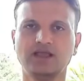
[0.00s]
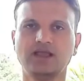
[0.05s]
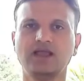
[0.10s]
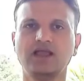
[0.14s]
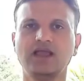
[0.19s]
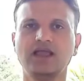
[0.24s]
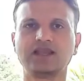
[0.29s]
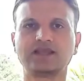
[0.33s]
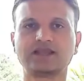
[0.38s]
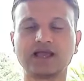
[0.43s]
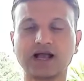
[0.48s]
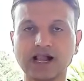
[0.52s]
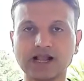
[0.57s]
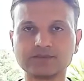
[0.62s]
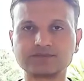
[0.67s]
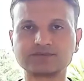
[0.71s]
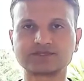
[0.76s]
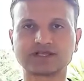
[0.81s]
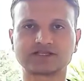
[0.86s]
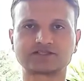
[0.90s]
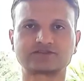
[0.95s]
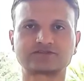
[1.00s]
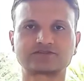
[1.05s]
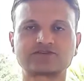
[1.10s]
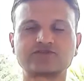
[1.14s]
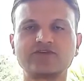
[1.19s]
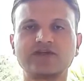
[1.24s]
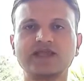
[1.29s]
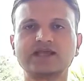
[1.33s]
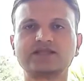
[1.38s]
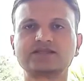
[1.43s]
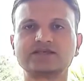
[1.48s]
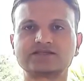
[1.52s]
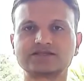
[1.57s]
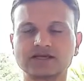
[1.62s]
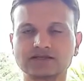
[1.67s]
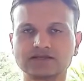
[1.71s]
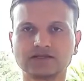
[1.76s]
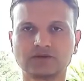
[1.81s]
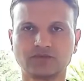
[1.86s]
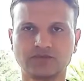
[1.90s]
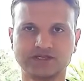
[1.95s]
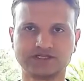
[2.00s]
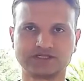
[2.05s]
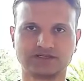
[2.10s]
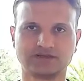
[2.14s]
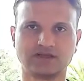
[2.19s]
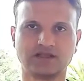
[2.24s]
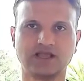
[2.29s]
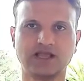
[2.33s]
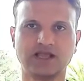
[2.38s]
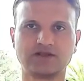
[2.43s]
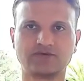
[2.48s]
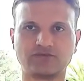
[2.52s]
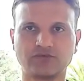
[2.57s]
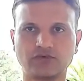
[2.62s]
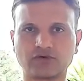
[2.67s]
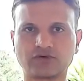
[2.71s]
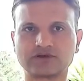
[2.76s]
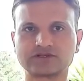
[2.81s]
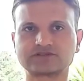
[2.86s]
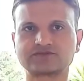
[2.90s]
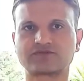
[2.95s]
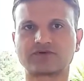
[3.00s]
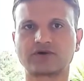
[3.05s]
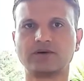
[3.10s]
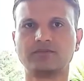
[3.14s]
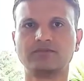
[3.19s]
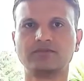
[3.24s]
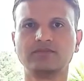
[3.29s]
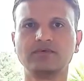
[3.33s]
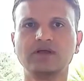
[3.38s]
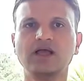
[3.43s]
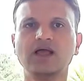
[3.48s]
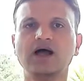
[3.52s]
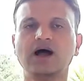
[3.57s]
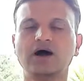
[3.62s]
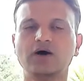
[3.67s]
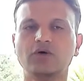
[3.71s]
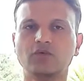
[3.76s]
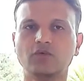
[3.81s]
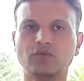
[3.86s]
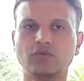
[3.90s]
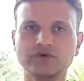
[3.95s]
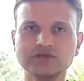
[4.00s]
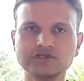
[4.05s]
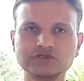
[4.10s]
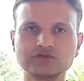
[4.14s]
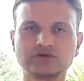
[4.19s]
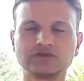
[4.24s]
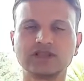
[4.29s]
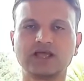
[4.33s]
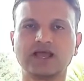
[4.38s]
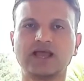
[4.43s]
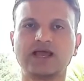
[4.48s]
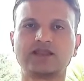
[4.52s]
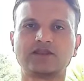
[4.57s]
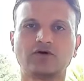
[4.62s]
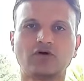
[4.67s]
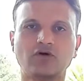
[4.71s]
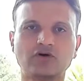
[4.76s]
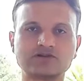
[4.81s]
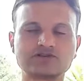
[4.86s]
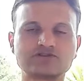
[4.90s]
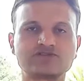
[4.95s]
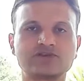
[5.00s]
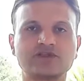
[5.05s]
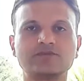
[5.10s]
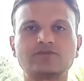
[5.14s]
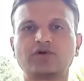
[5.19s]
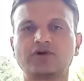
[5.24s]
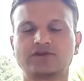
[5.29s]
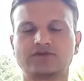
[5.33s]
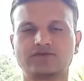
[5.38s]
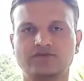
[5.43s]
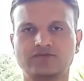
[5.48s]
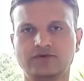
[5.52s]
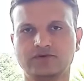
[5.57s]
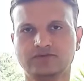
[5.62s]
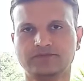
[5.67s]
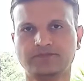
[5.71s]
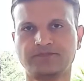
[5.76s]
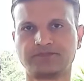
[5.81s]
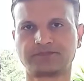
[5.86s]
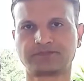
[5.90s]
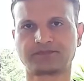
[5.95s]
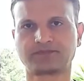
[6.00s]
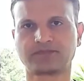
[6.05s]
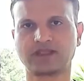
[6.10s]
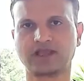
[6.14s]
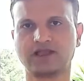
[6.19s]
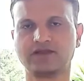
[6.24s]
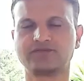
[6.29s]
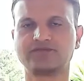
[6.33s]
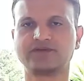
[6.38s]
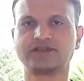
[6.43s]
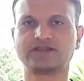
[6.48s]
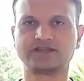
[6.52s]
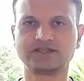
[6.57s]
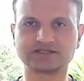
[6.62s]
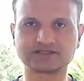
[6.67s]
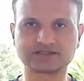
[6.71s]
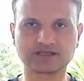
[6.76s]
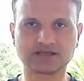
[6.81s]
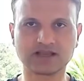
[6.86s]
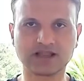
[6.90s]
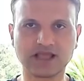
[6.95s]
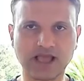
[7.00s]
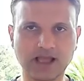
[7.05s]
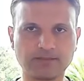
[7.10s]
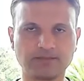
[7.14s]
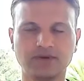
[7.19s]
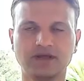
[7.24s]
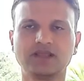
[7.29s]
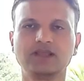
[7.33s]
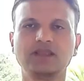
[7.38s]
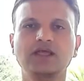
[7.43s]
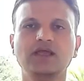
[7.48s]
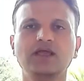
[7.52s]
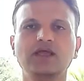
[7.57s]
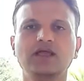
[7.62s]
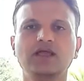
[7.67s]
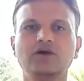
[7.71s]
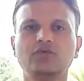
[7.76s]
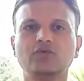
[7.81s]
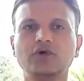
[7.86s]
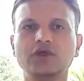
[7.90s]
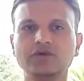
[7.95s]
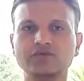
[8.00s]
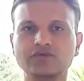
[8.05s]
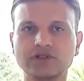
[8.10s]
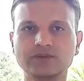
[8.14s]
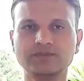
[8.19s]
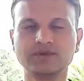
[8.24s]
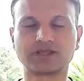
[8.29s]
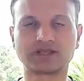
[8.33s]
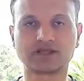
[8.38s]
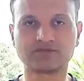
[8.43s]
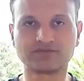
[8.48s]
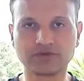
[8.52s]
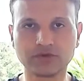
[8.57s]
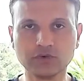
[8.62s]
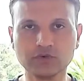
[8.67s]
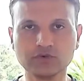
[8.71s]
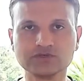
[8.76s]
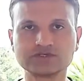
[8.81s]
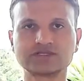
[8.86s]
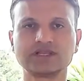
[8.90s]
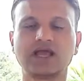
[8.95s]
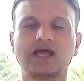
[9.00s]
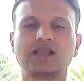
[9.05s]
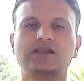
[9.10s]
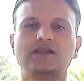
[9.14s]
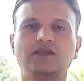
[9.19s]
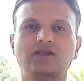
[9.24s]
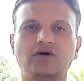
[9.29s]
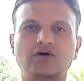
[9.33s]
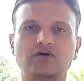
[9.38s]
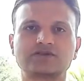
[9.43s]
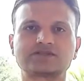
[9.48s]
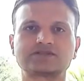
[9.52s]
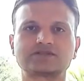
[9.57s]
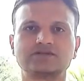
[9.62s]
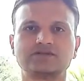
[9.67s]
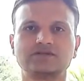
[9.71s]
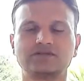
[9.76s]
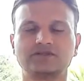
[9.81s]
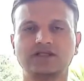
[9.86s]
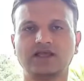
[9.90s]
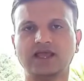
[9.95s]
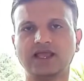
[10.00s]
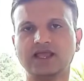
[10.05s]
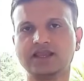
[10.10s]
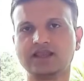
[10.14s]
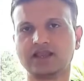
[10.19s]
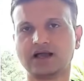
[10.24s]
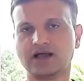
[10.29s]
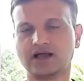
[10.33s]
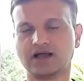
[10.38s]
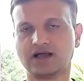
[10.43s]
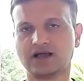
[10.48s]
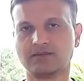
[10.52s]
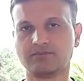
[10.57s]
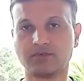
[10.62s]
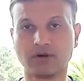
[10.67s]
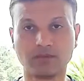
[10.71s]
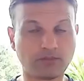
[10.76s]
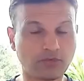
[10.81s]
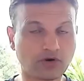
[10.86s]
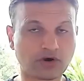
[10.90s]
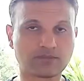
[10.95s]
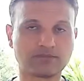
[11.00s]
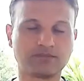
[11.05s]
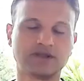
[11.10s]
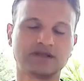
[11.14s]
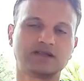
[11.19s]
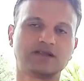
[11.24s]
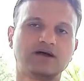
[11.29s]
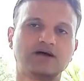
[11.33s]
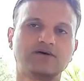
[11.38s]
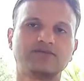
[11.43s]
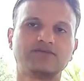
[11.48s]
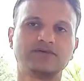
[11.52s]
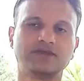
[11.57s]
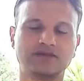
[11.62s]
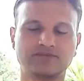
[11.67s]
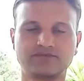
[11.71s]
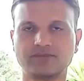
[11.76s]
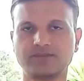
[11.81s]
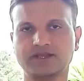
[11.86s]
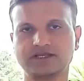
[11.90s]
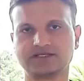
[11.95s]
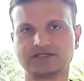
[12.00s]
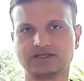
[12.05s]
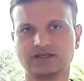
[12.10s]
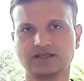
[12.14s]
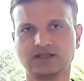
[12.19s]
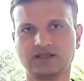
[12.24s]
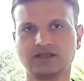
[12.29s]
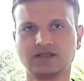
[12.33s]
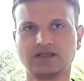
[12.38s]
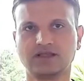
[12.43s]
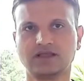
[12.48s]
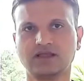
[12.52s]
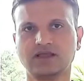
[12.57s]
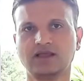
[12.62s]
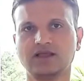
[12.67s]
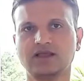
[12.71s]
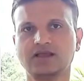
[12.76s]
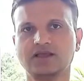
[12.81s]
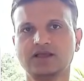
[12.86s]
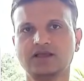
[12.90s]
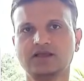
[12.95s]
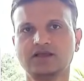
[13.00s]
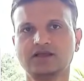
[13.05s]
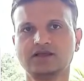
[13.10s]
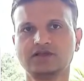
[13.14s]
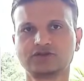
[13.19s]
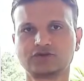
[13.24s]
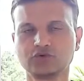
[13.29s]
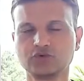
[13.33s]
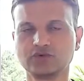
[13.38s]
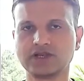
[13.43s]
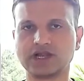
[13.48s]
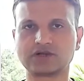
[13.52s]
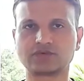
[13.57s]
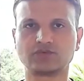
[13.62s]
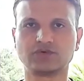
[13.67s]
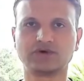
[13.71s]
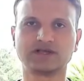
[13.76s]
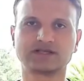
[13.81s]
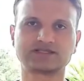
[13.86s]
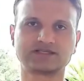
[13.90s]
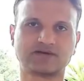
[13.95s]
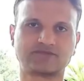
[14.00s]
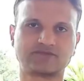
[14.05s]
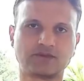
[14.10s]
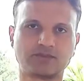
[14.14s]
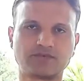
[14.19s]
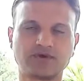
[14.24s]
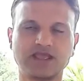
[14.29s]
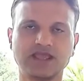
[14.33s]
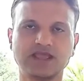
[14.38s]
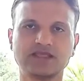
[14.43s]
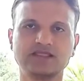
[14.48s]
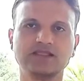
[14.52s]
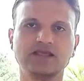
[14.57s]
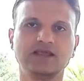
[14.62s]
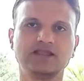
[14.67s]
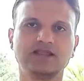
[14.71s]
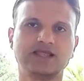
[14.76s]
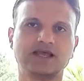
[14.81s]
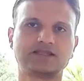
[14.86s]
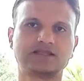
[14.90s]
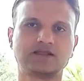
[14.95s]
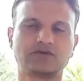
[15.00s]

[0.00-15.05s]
It helps us create tunnel vision and focus from our visual and auditory point of view. If it doesn't happen, we will be confused and lost in a bombardment of information. 2 networks of the brain that are